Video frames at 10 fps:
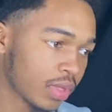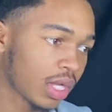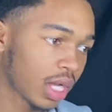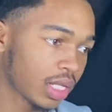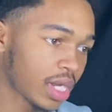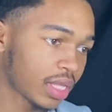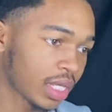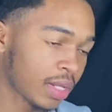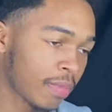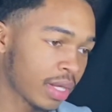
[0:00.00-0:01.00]
I like
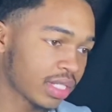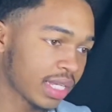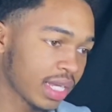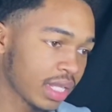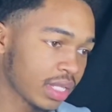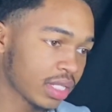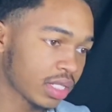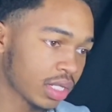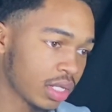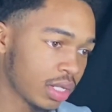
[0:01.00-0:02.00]
that. The Monta
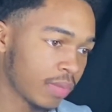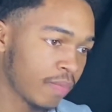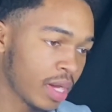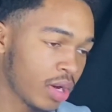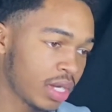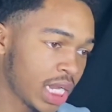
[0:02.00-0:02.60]
Ellis, Baron